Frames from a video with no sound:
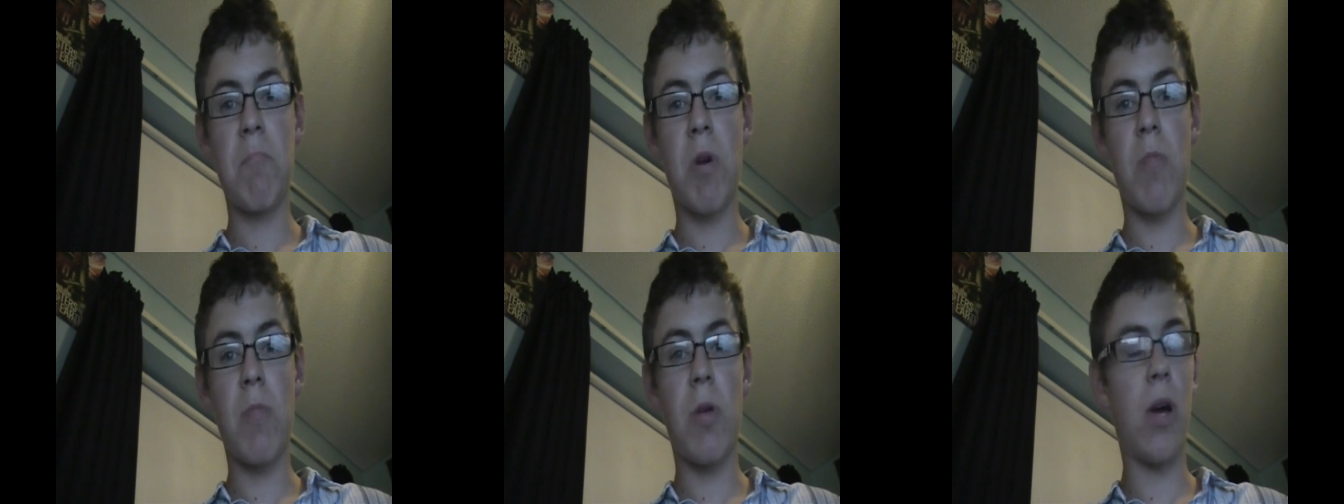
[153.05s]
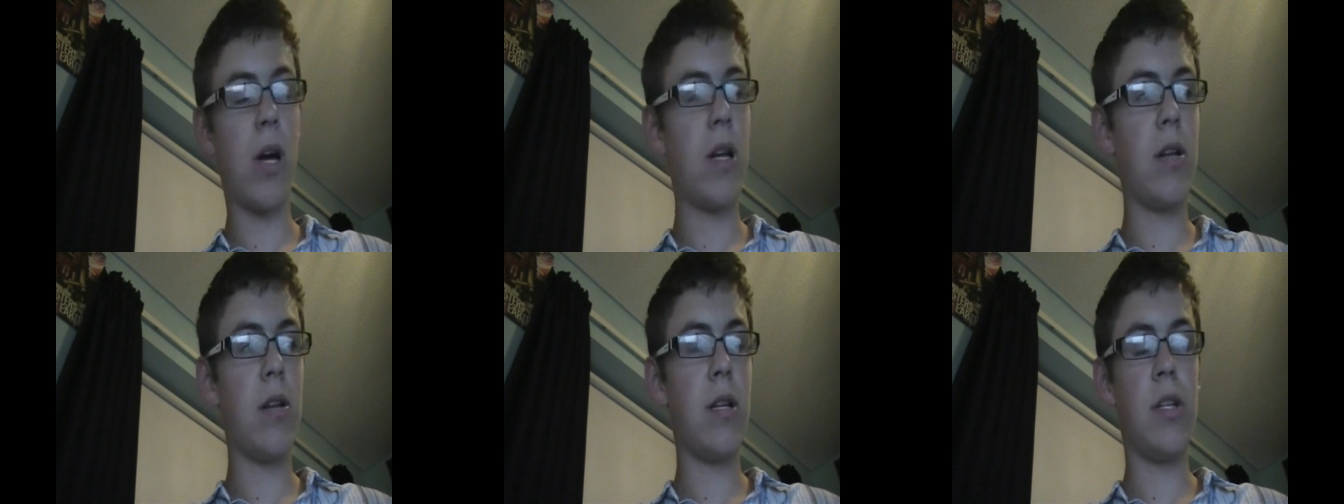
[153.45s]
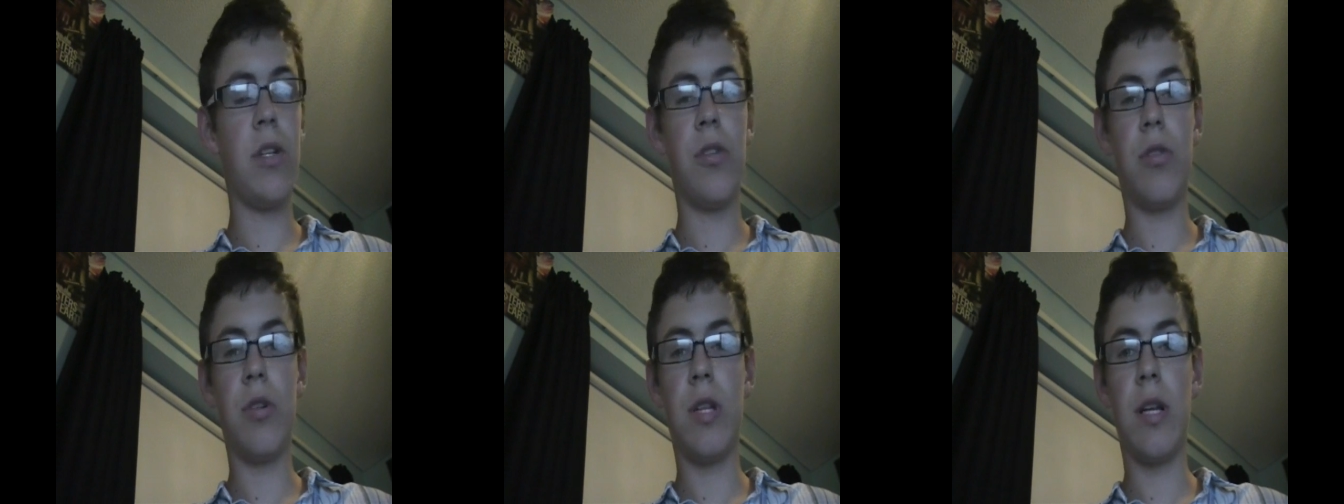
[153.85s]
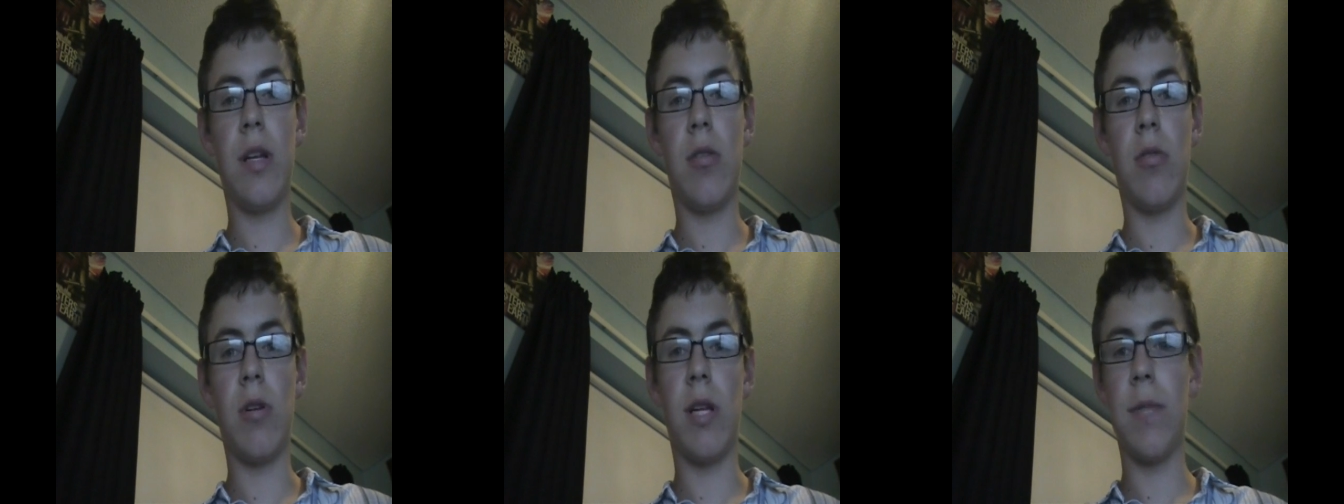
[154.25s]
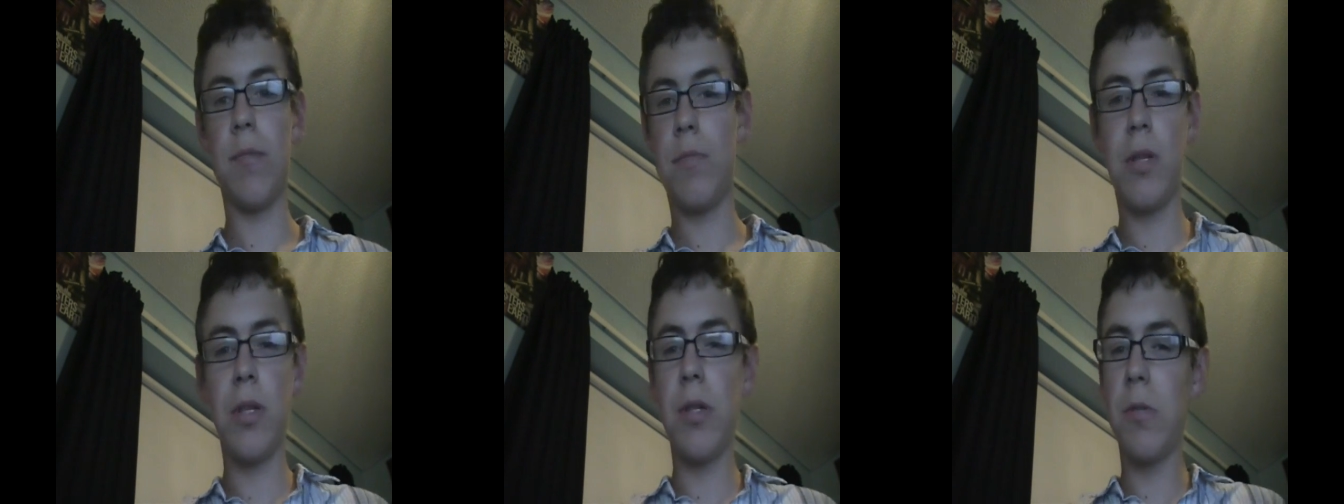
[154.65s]
Hope you had enjoyed the little
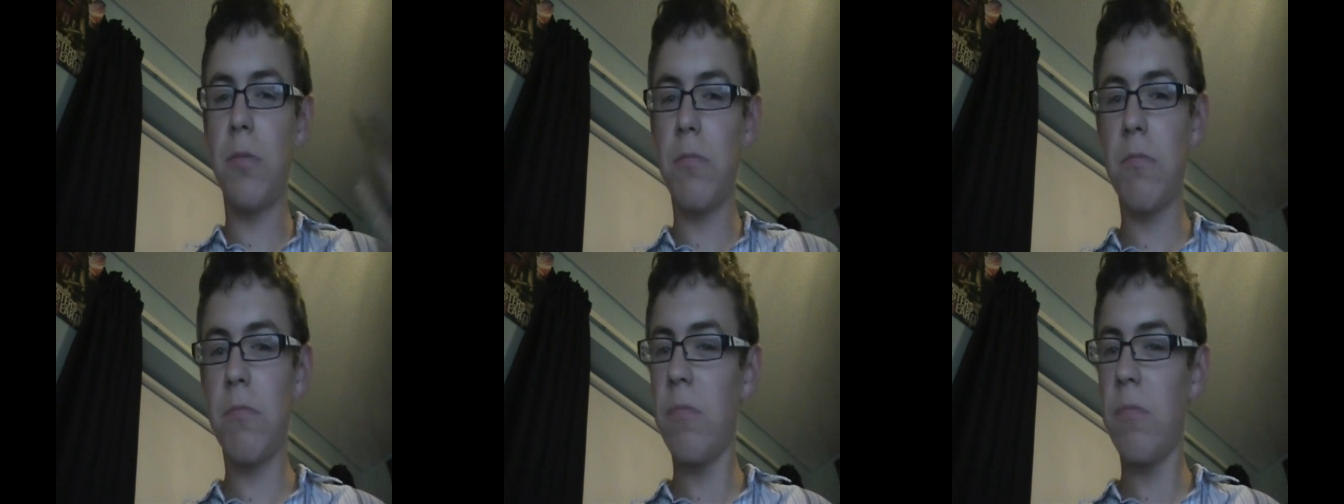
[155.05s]
clips,